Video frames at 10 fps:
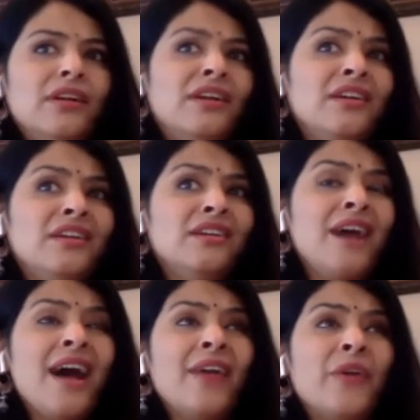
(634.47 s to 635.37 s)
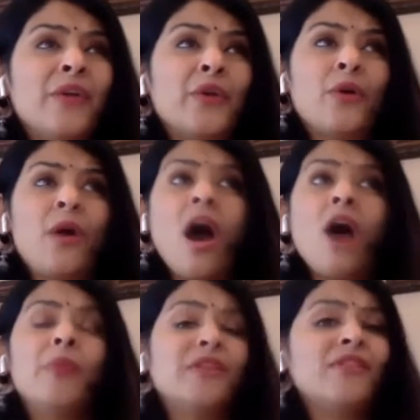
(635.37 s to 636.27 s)
uh, I don't know how
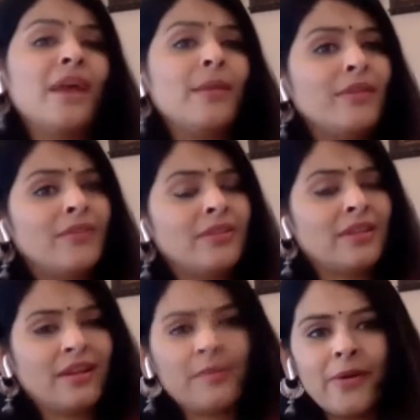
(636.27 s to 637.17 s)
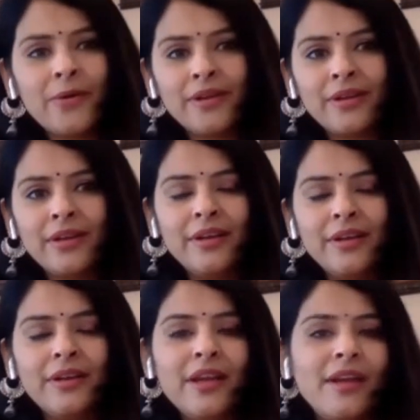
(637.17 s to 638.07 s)
my family will think about it,
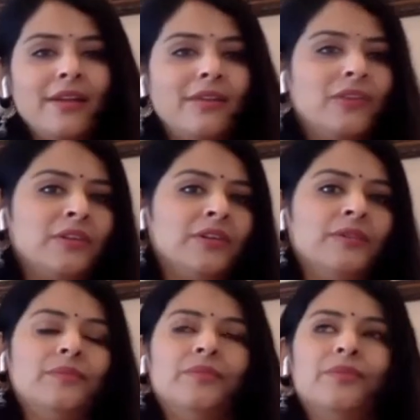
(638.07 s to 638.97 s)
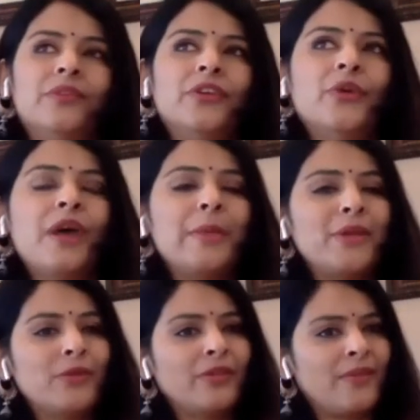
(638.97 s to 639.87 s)
and uh, you know, am I
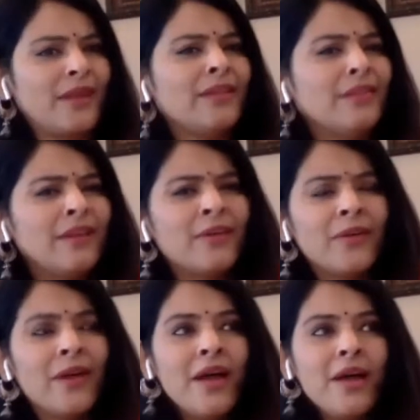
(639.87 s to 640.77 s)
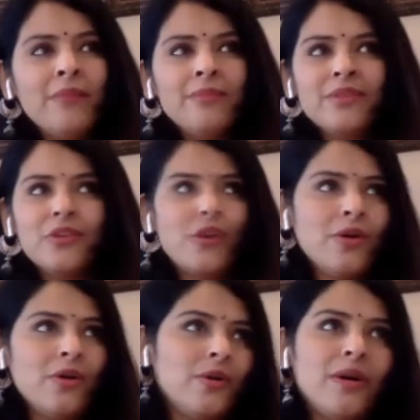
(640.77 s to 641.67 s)
doing the right thing or? Right. But no,
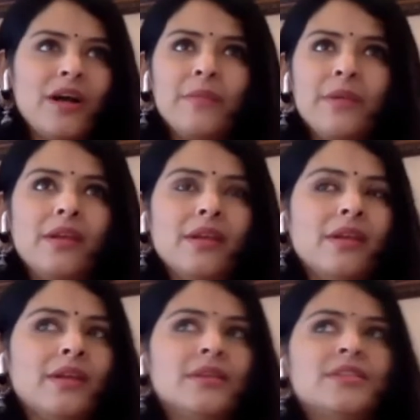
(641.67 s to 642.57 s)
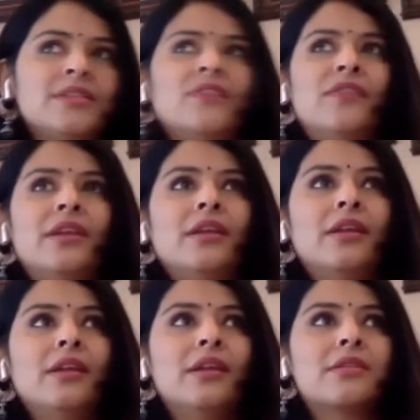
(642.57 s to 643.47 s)
I mean,
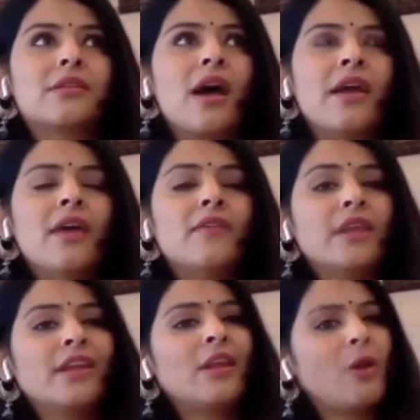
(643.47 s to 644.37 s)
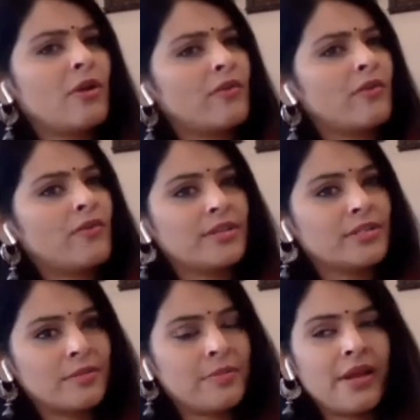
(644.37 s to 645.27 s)
definitely, it. I have gained a lot of
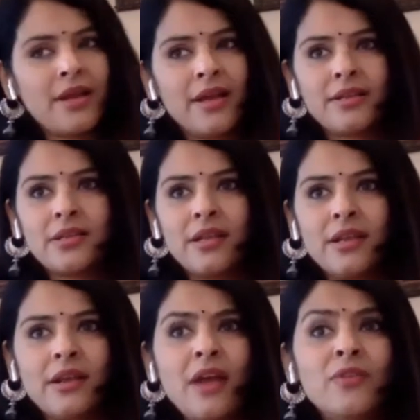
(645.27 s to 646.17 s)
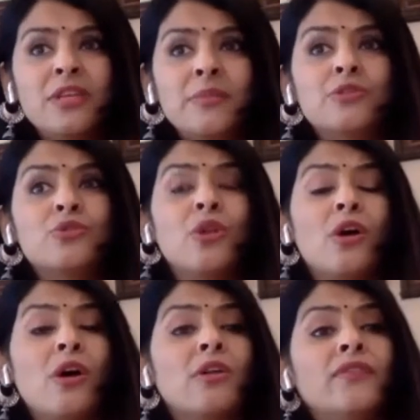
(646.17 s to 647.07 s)
respect, and I was able to do a
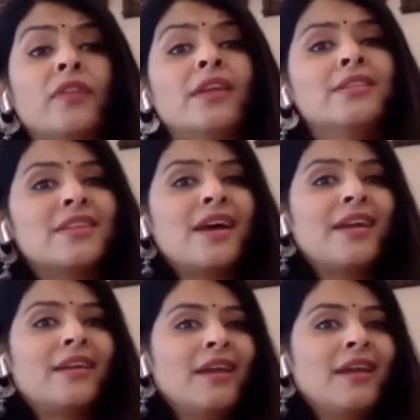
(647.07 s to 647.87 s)
lot of things that.